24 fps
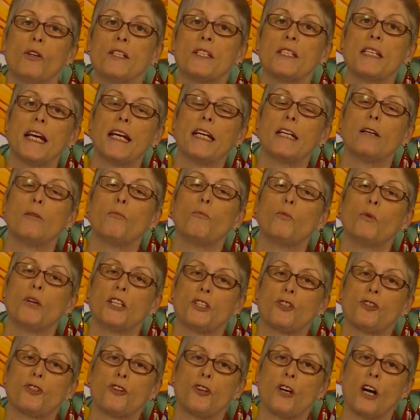Salem
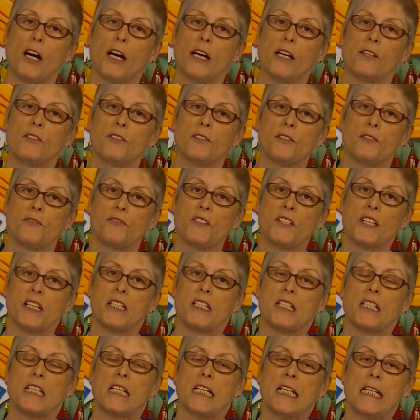Witch Trials of
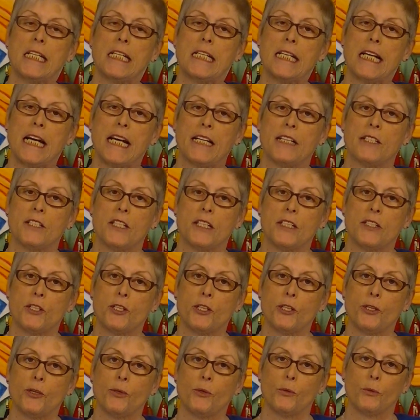
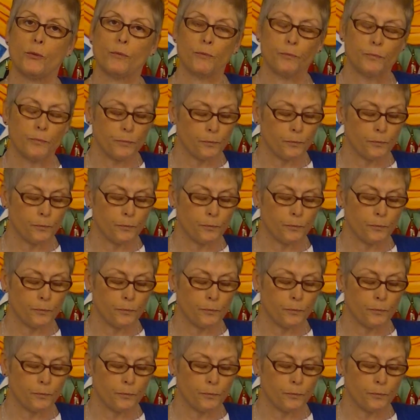1692.